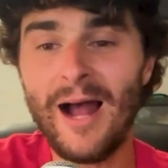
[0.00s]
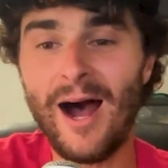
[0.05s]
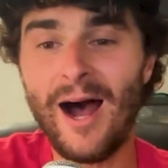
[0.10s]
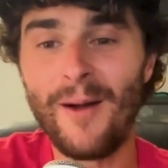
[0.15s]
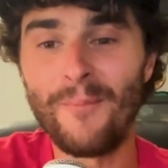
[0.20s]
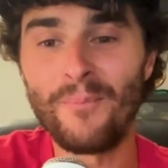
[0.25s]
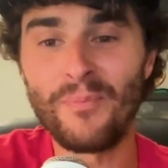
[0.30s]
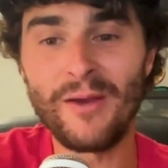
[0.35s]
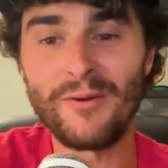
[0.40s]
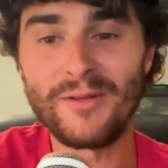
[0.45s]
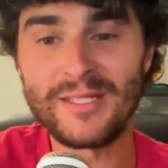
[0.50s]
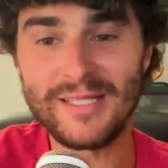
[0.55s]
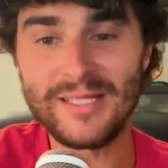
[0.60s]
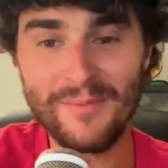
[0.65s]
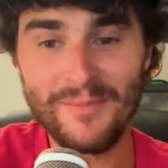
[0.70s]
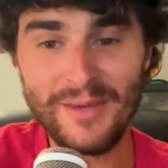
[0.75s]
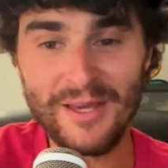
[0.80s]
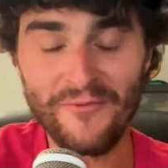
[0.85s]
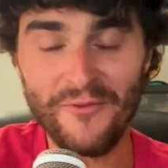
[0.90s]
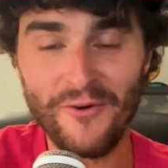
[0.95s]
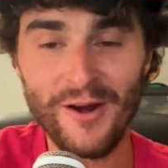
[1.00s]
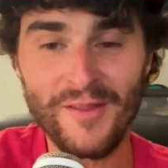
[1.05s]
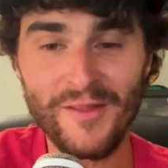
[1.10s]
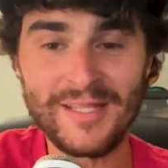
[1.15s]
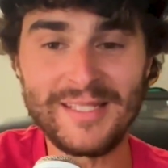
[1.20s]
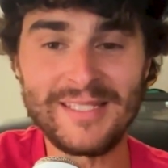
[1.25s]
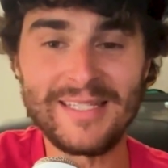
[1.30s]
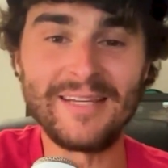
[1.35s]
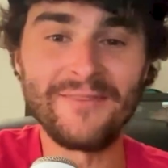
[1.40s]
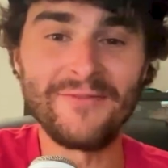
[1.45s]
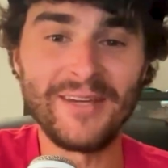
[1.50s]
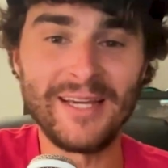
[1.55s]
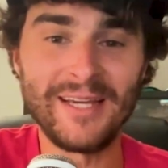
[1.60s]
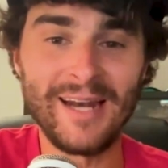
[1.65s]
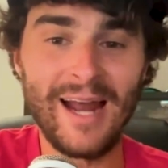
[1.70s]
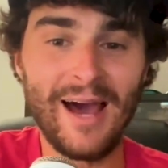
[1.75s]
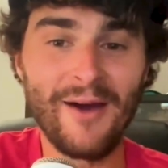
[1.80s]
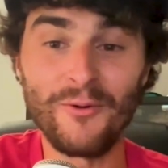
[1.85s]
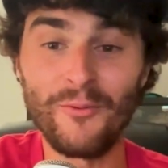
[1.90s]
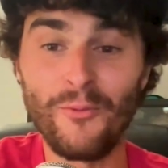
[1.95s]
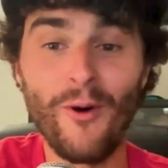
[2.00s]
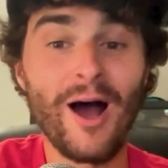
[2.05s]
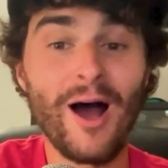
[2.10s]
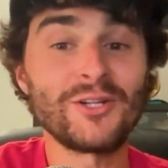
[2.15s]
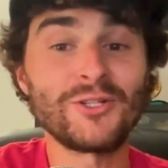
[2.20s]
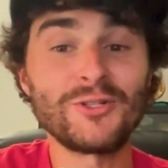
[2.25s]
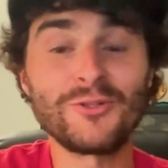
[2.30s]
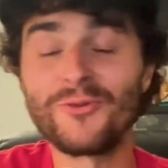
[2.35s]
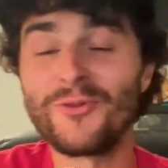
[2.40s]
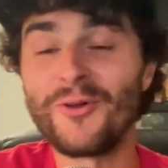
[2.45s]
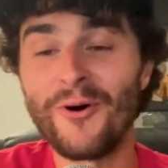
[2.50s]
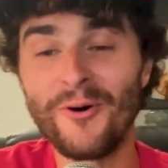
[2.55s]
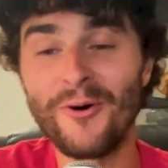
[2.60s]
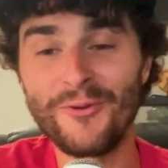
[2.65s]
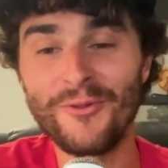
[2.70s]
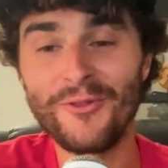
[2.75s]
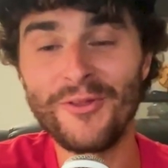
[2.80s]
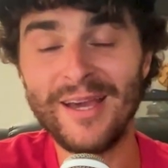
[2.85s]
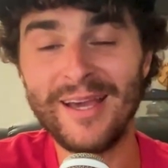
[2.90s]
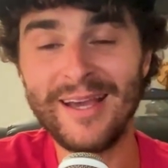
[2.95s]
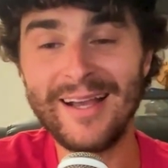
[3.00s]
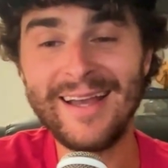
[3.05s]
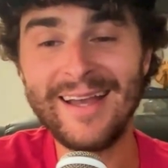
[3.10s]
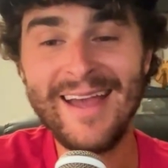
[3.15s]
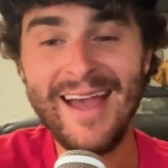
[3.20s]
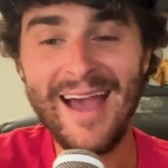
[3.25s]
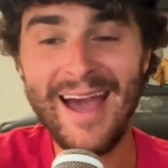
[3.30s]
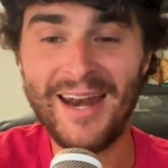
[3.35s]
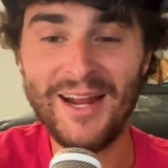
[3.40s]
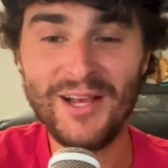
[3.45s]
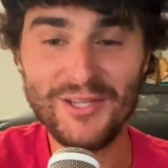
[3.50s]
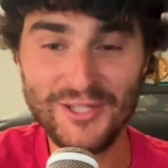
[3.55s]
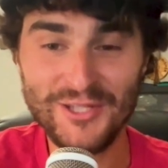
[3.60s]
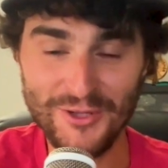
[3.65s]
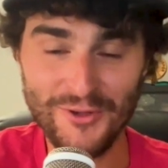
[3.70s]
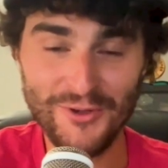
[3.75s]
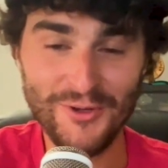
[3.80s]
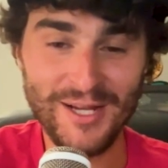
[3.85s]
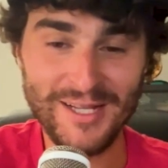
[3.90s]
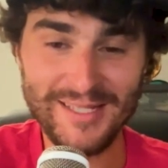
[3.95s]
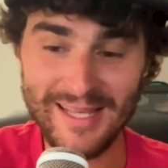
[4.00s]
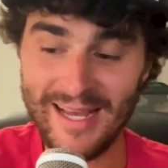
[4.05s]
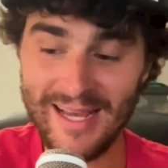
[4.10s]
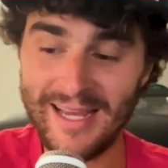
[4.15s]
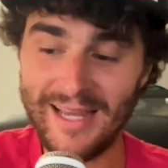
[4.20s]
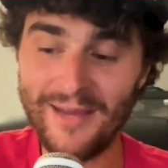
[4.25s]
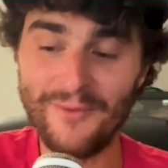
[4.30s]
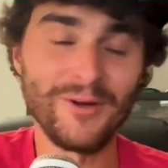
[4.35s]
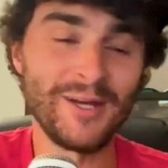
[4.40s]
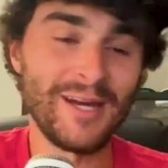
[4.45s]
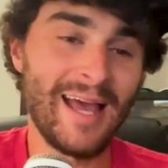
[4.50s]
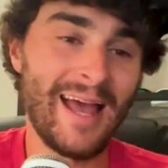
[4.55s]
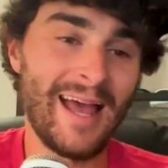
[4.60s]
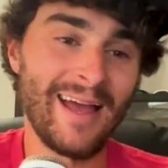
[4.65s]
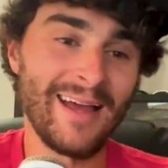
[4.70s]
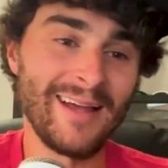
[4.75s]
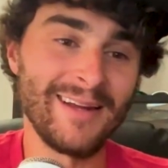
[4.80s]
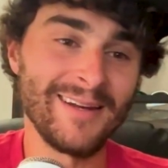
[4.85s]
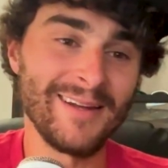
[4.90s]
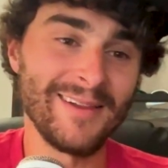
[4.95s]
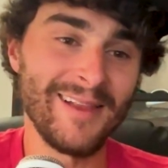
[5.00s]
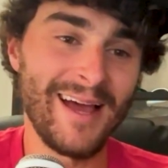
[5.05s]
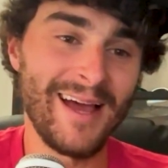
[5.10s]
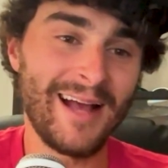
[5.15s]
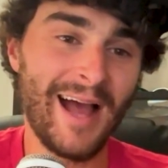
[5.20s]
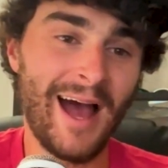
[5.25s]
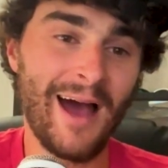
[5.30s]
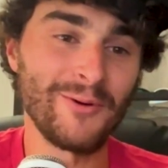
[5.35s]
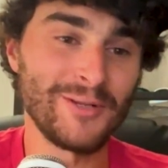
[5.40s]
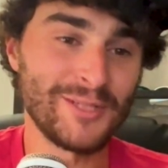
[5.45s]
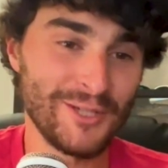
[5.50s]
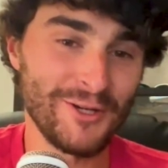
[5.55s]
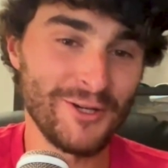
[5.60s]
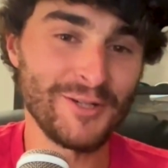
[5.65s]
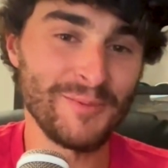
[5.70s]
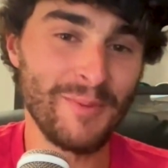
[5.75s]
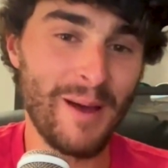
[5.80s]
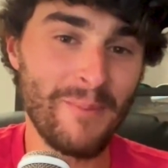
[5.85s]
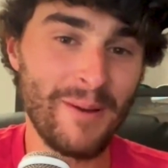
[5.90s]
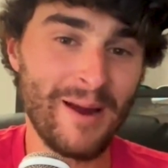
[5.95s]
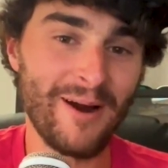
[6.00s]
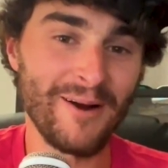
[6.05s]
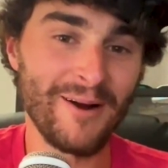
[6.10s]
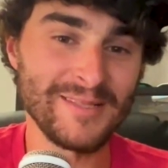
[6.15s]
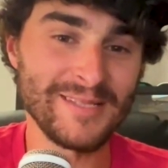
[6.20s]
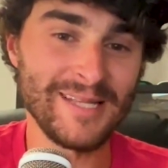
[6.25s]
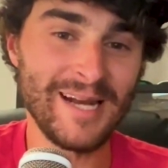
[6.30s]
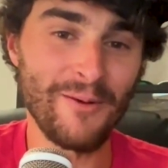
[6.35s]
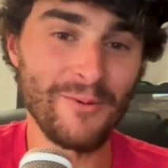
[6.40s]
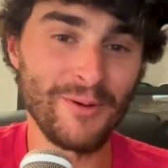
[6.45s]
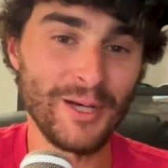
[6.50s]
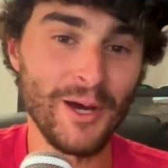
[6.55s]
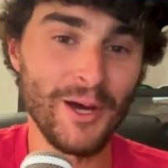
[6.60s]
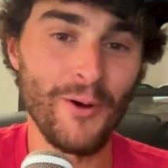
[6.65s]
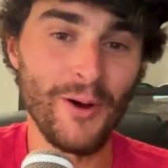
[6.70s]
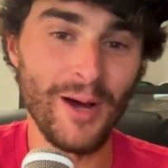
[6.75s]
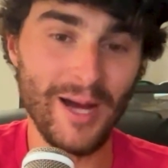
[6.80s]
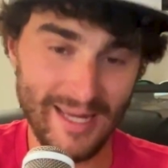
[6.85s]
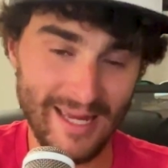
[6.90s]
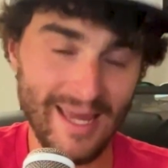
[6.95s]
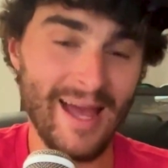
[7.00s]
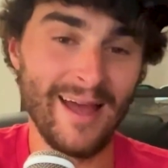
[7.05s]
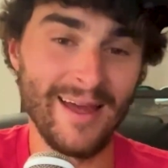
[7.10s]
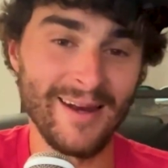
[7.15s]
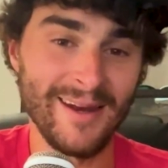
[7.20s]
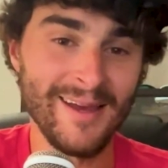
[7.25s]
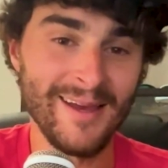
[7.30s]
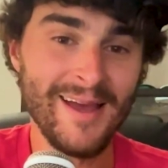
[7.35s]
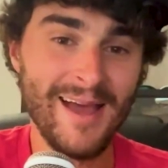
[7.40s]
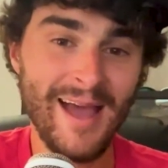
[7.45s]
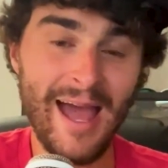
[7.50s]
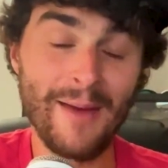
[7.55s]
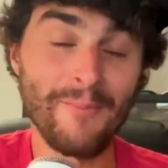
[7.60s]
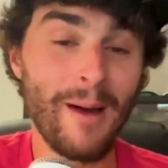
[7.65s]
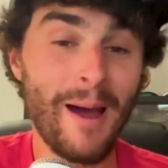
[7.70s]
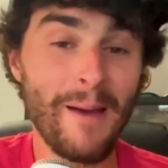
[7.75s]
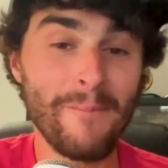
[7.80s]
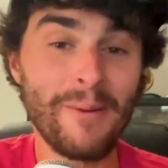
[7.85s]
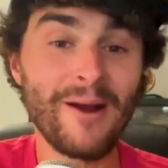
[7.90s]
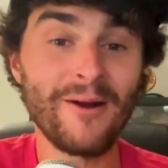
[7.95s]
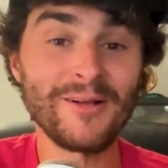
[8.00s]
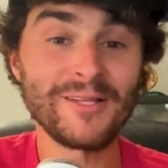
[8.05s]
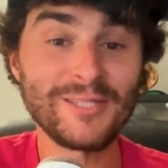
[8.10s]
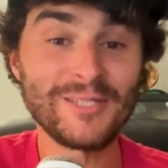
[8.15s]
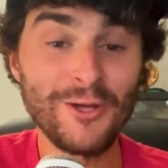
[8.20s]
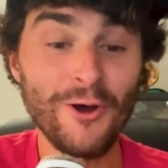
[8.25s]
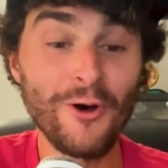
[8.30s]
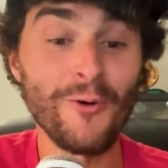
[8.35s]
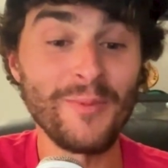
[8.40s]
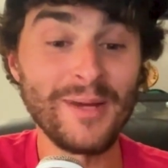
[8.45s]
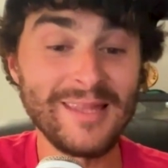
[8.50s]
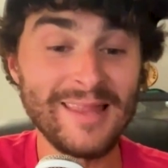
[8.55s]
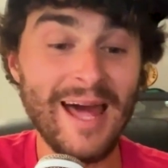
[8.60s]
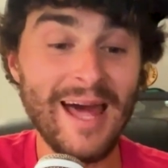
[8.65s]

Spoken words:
They would sit me in front of the TV and I would watch through the whole thing. And as soon as like it would end, like I would turn to my parents and I would go again. And my parents told me that